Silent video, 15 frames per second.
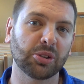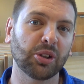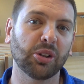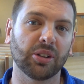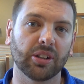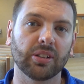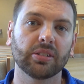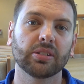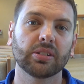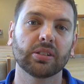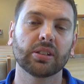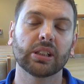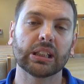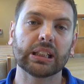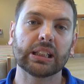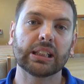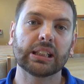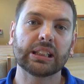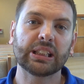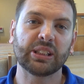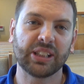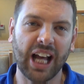goal.
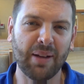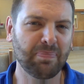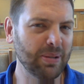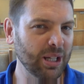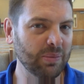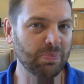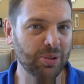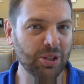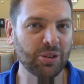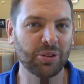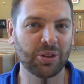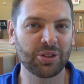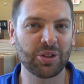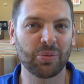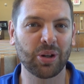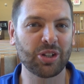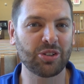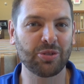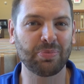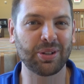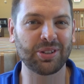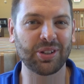You're not being pure to what
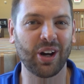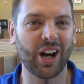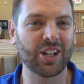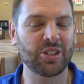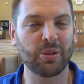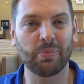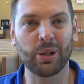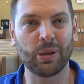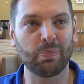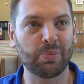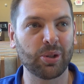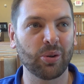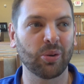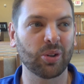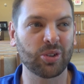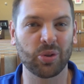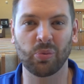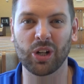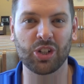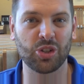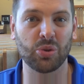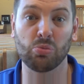you've been taught. You're being pure to
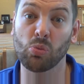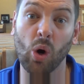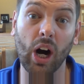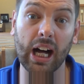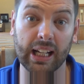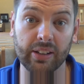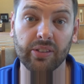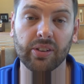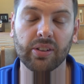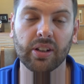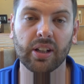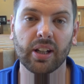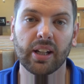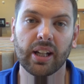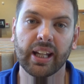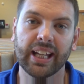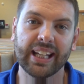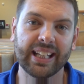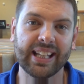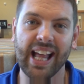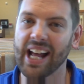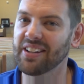what you want.
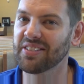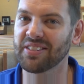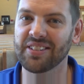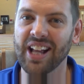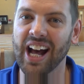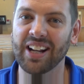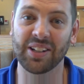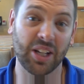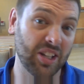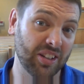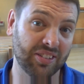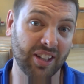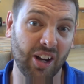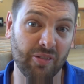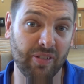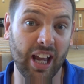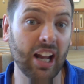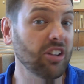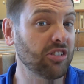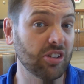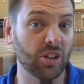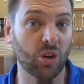And that's not the
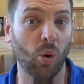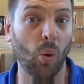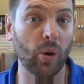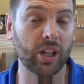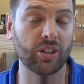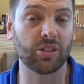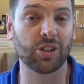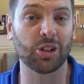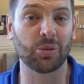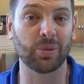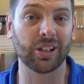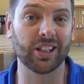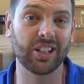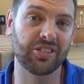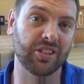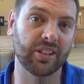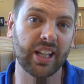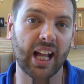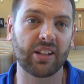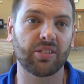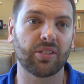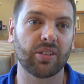salvation according to your religion.
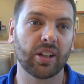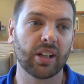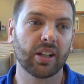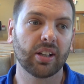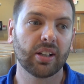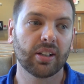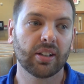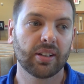That's